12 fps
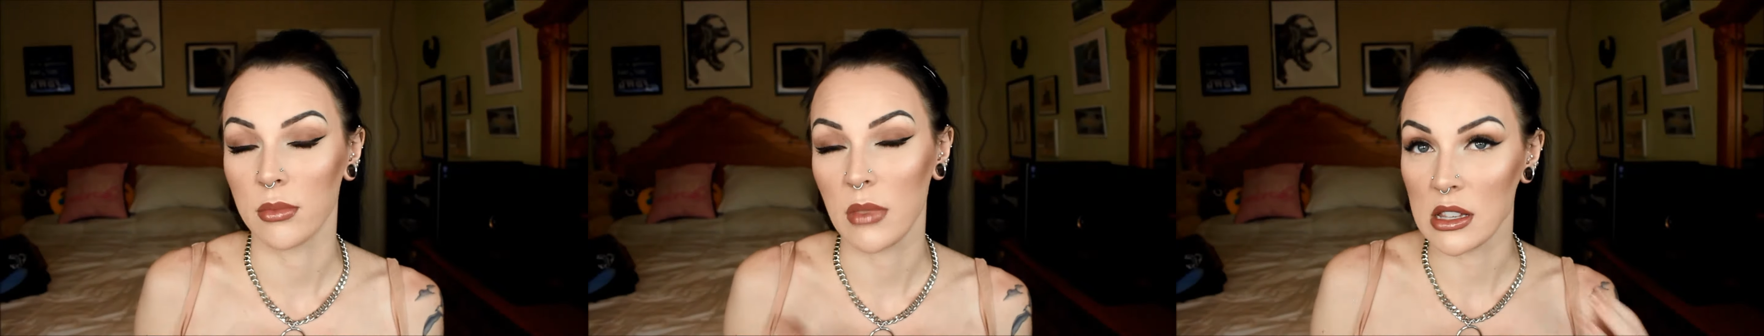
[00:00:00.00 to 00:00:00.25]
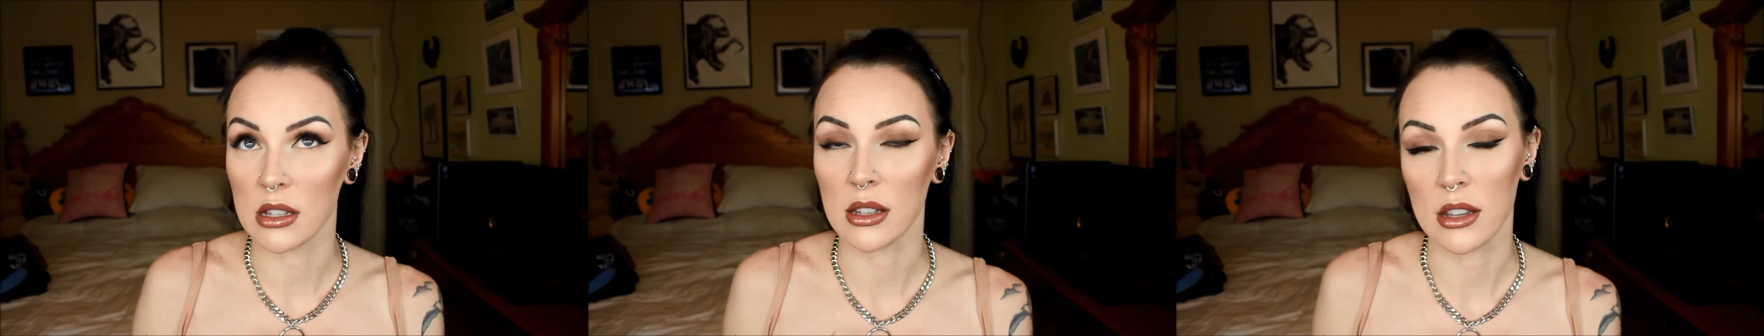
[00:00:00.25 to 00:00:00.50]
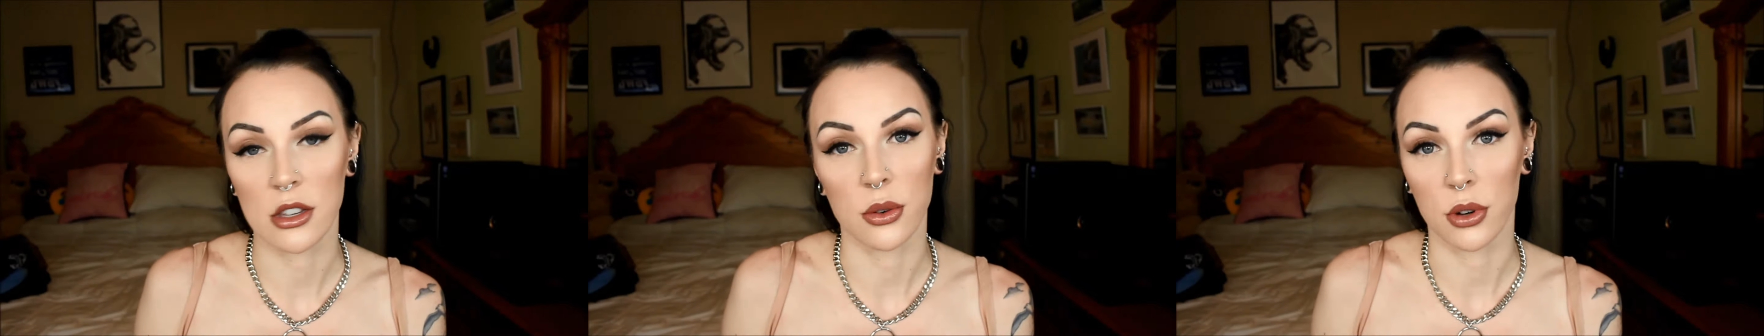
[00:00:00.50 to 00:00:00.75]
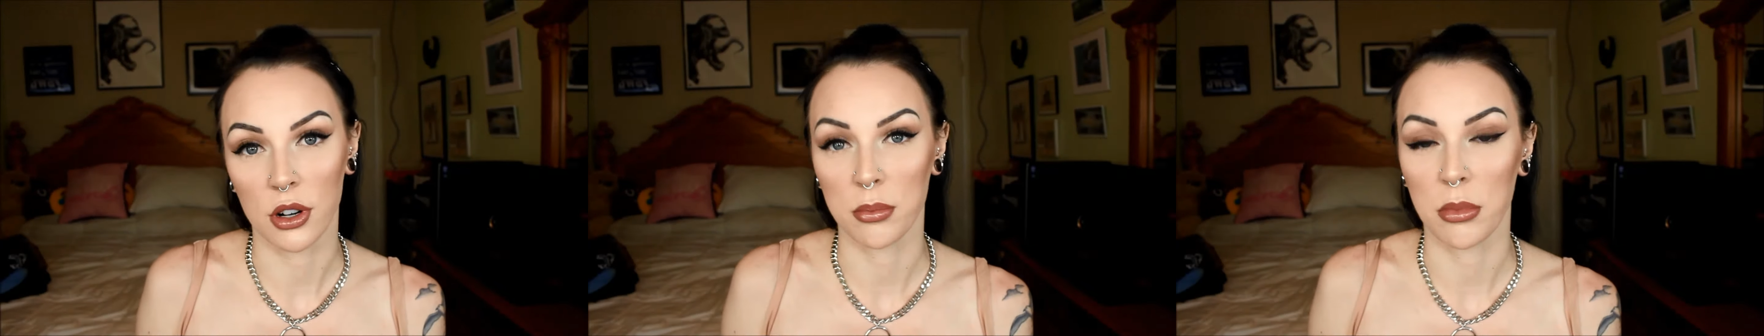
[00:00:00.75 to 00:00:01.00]
easily
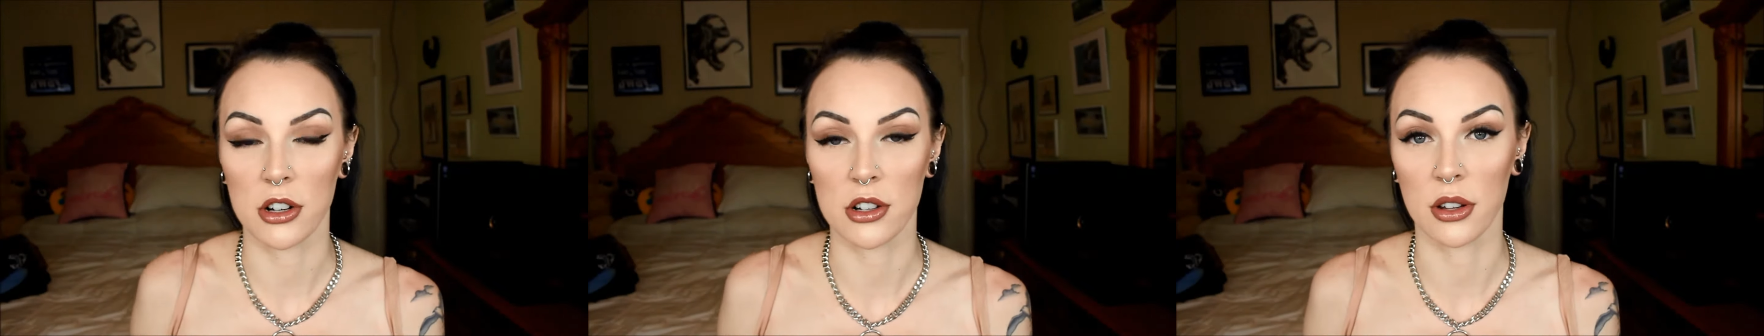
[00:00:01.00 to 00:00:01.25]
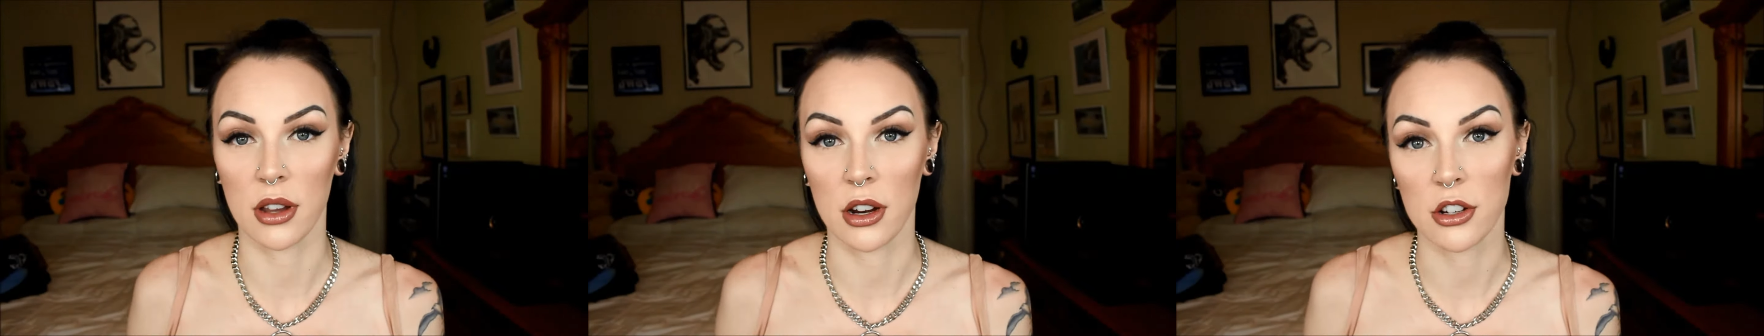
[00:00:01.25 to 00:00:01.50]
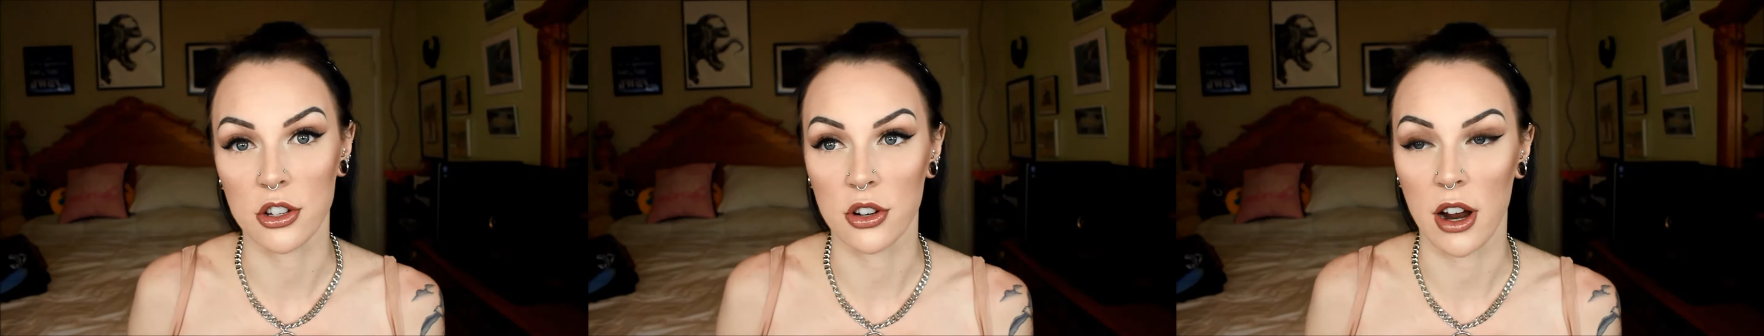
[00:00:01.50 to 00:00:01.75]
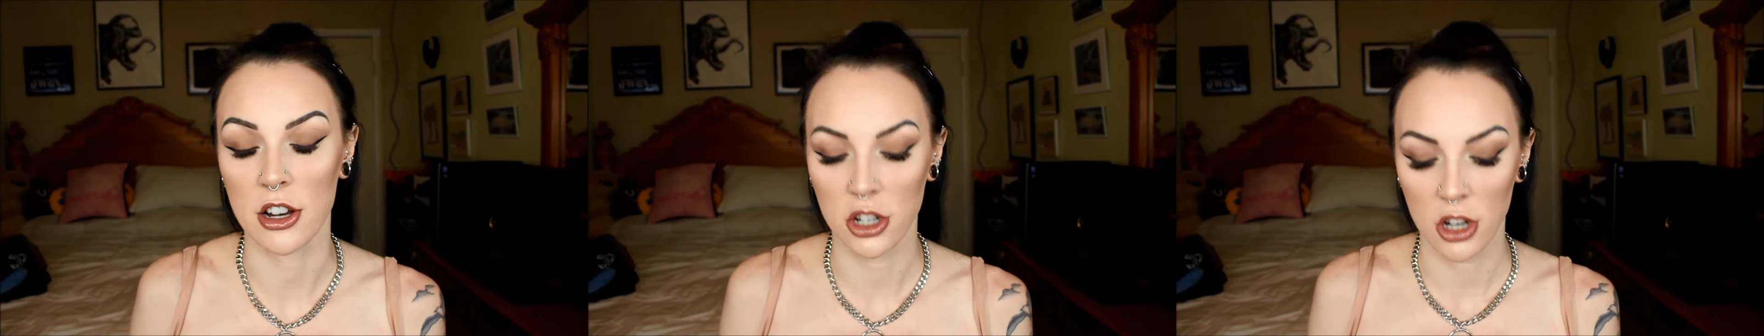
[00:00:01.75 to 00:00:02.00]
your personal ears
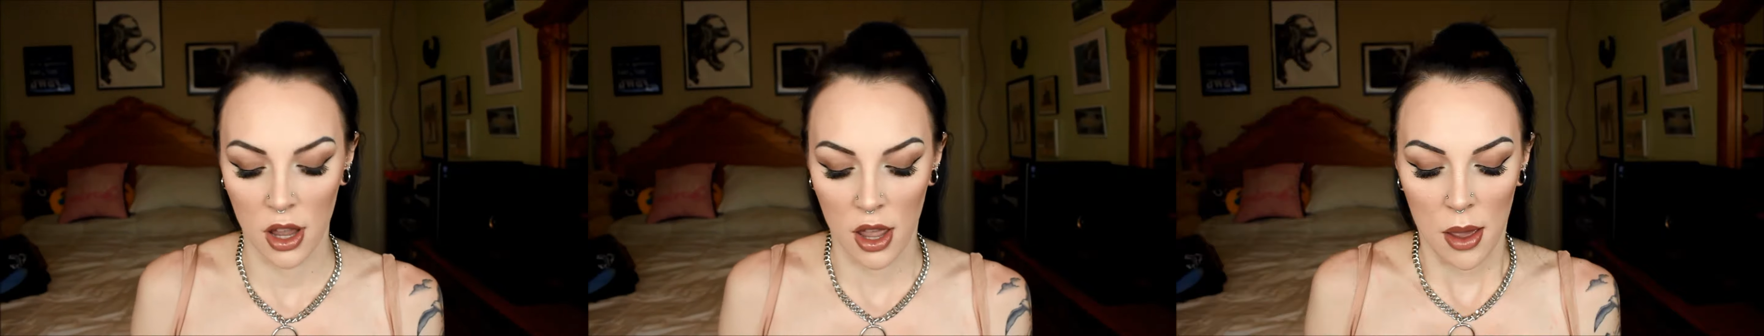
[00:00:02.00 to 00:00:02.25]
stretch